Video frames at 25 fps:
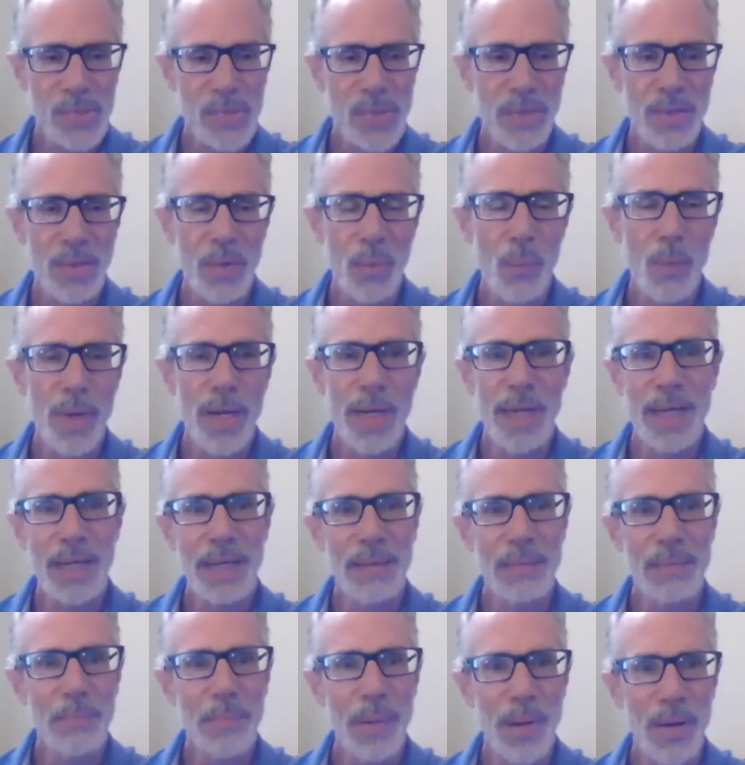on the
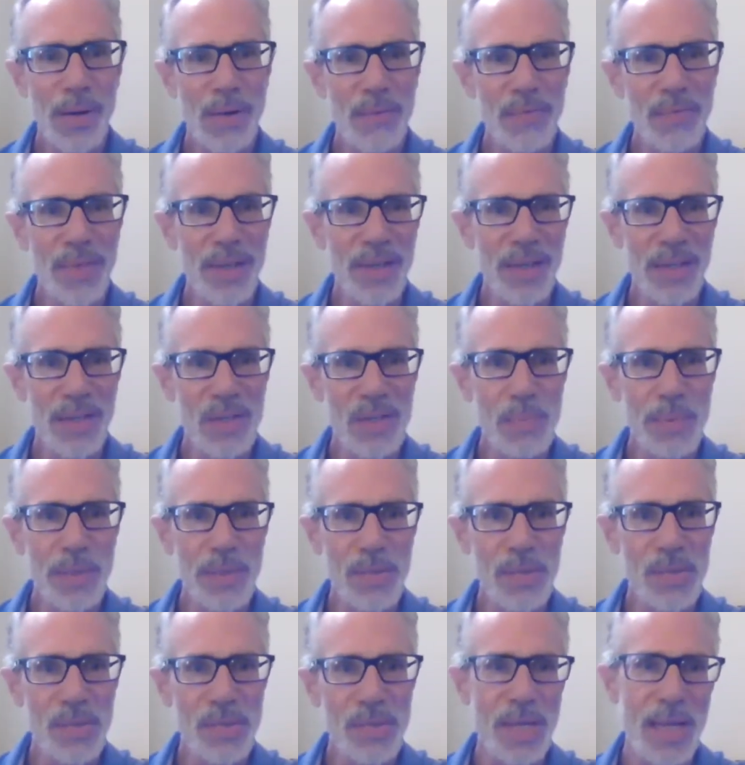winning part of things, but
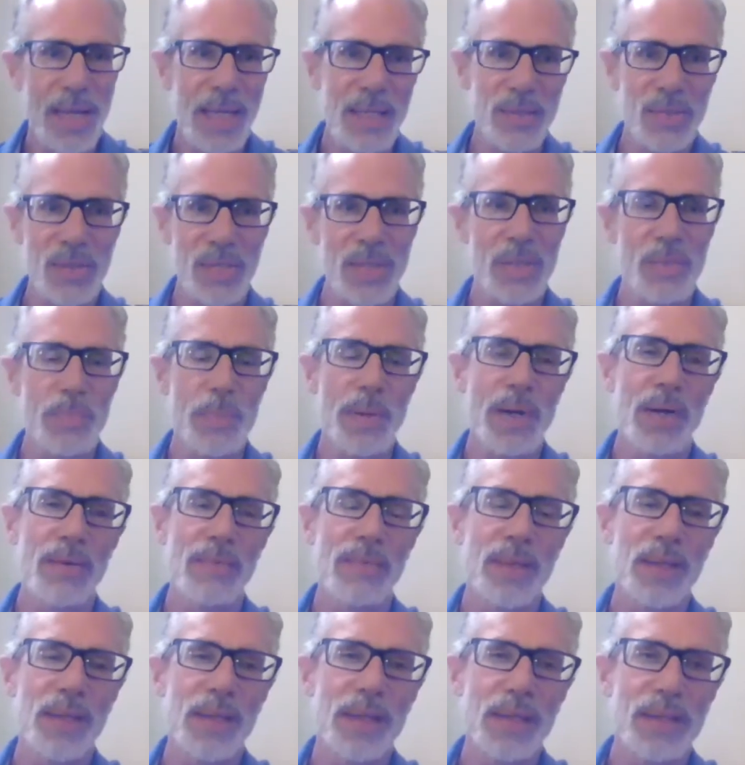just the excellence part
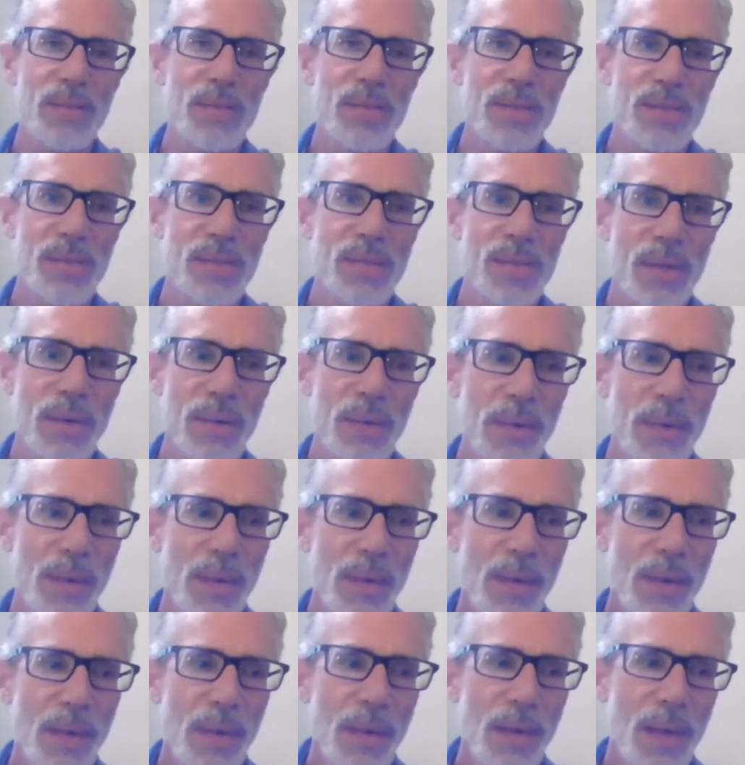of things. And so
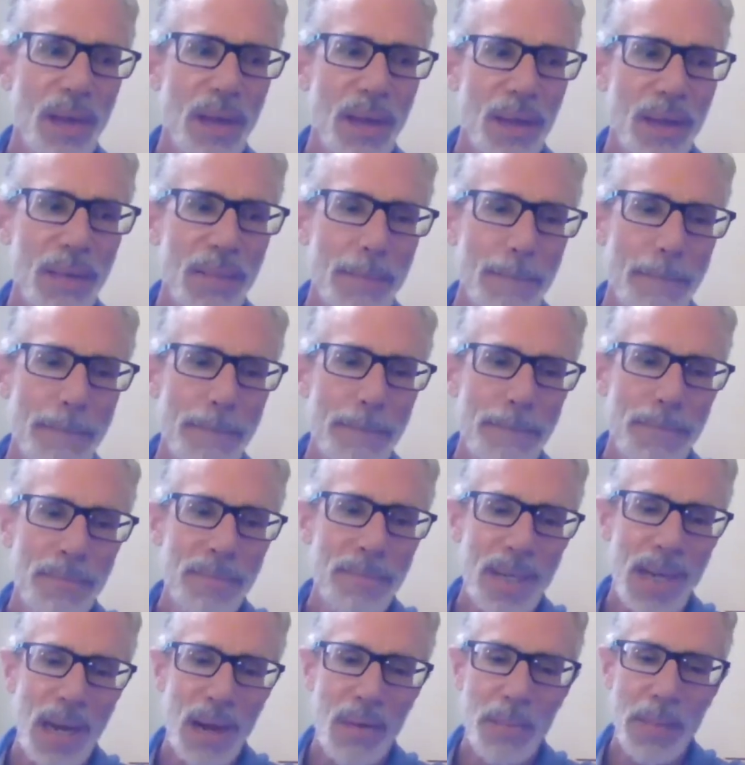
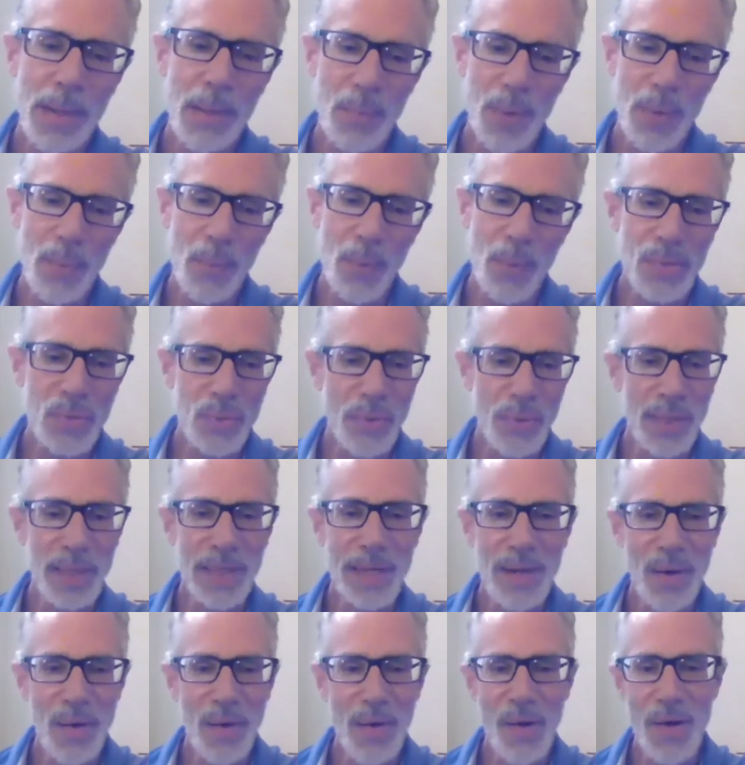I remember we worked
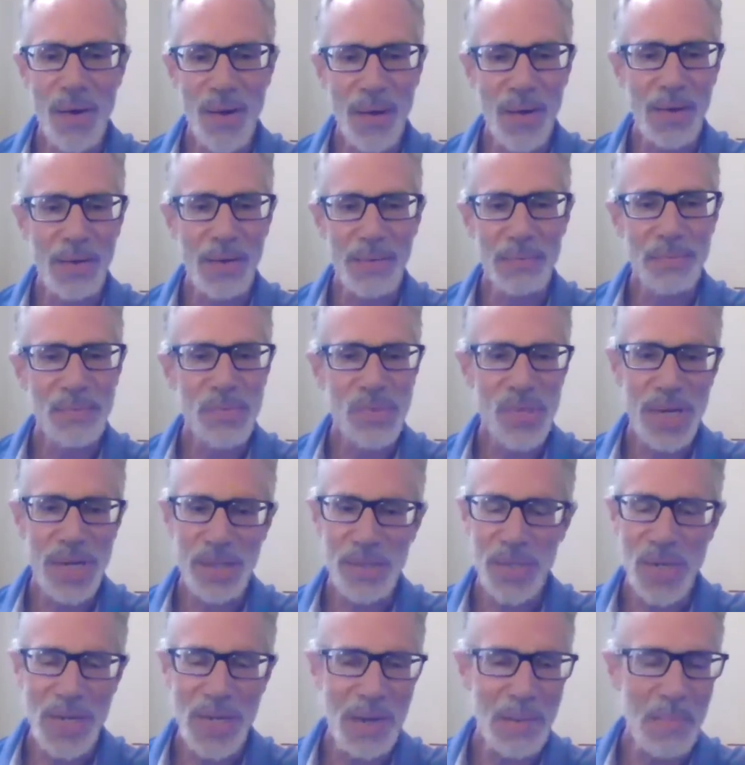really hard on
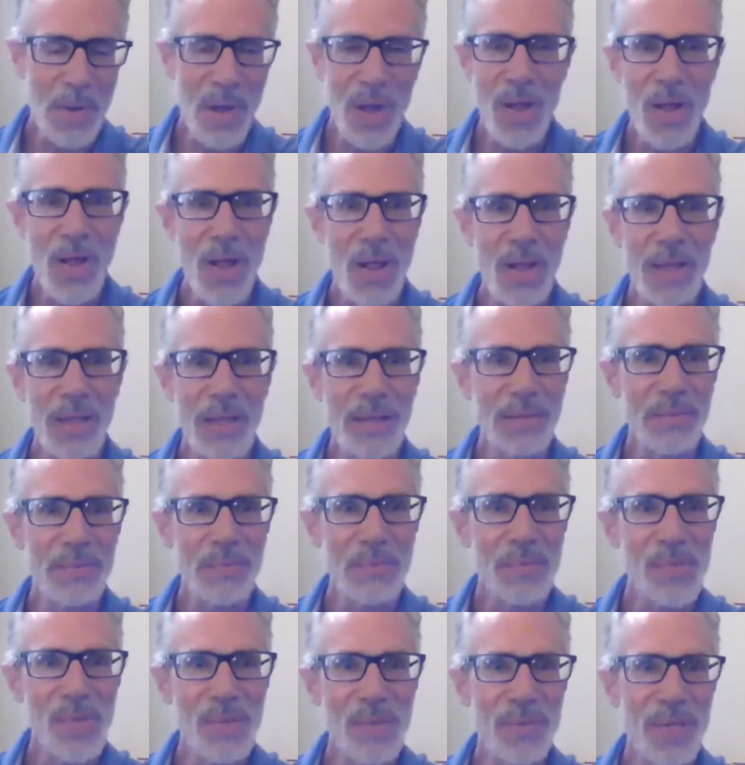Jaya Ball
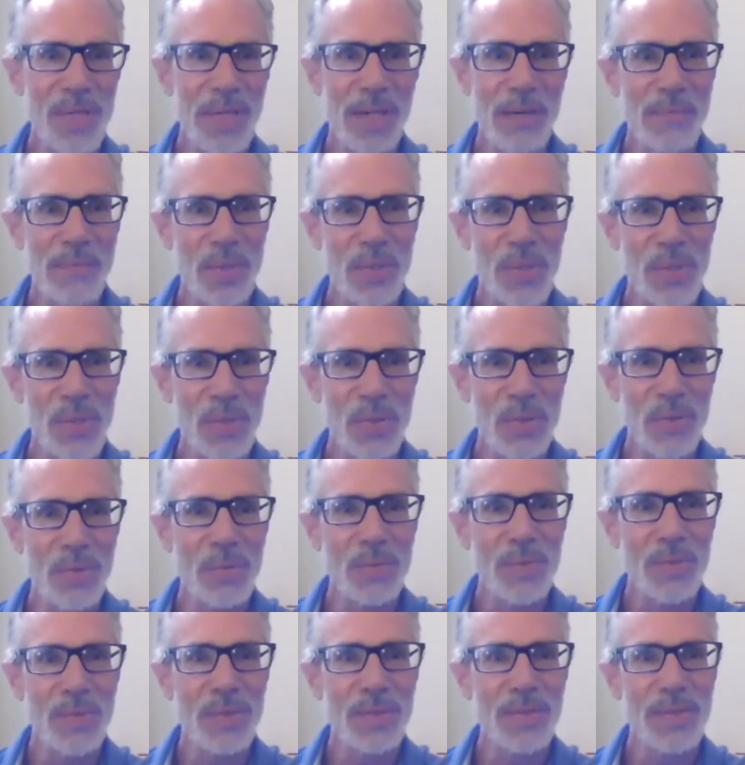and Symphony No.
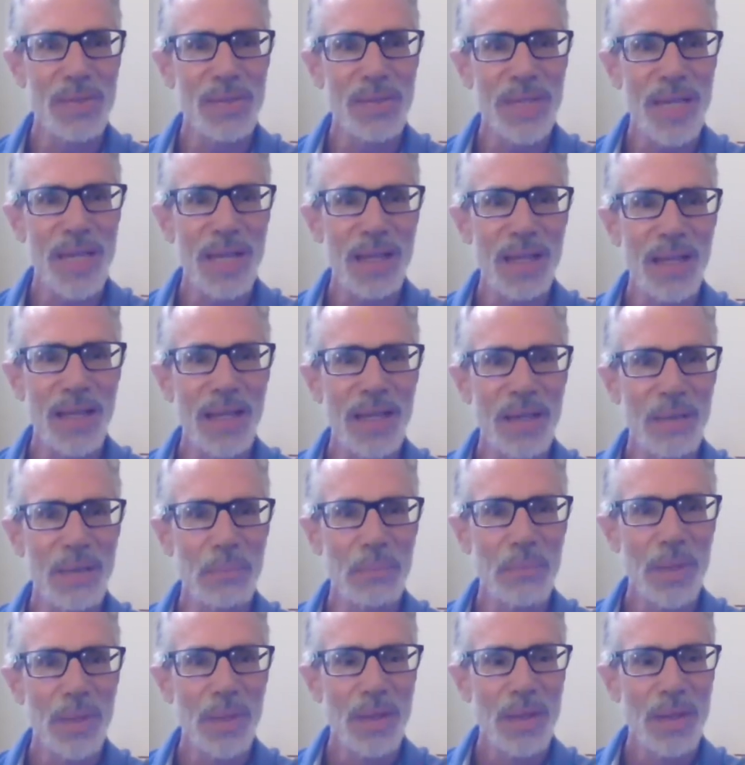2, the Kelly,
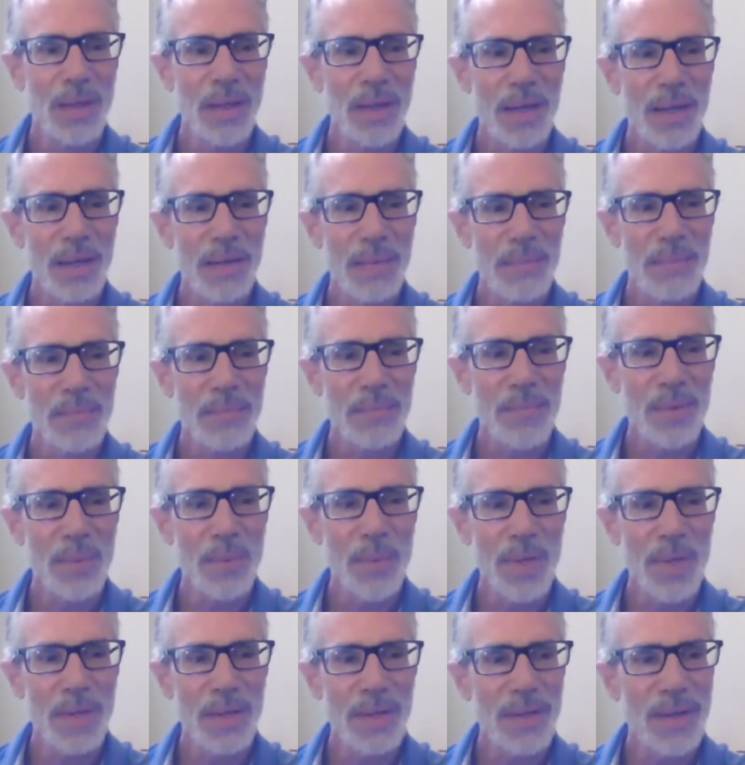and
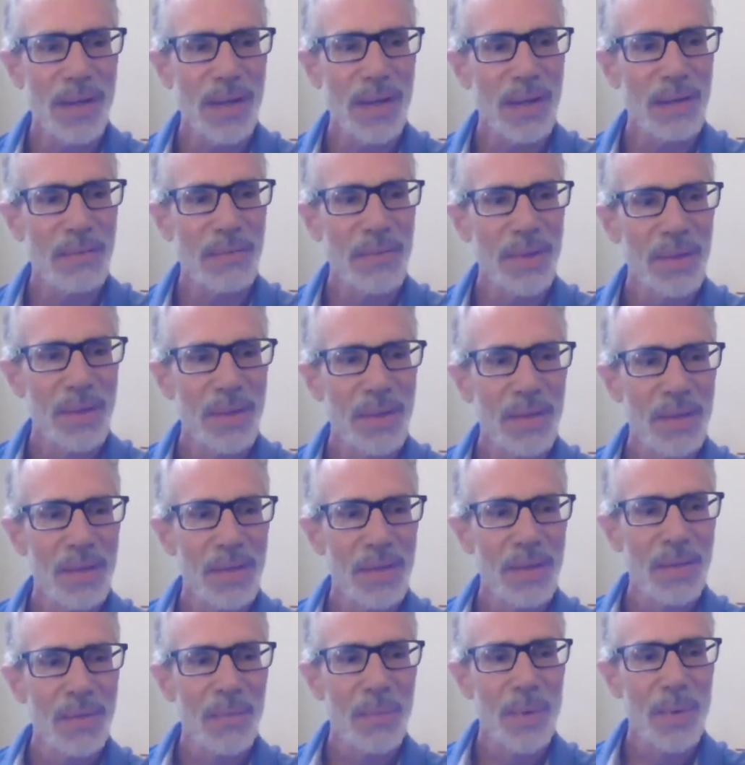we
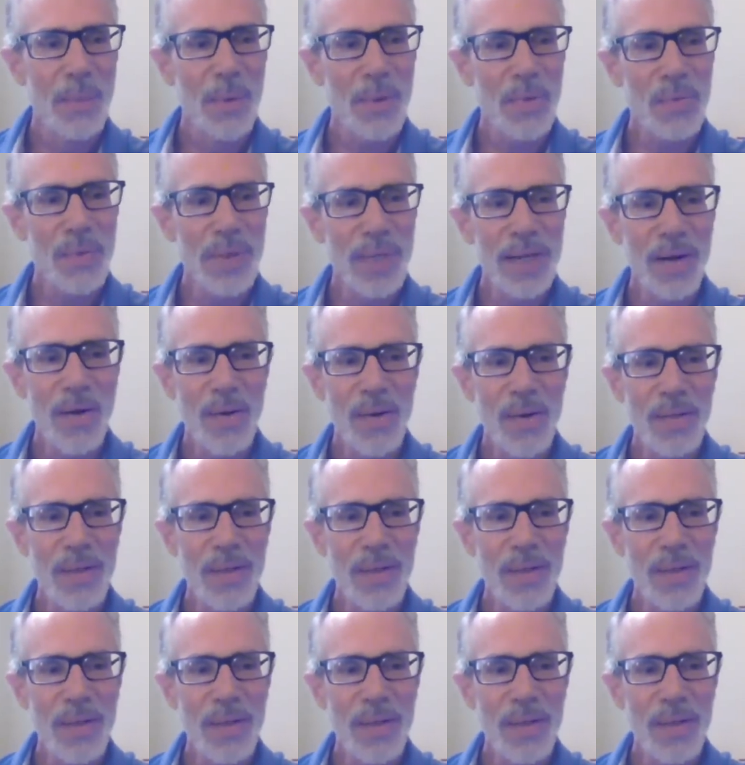worked really hard on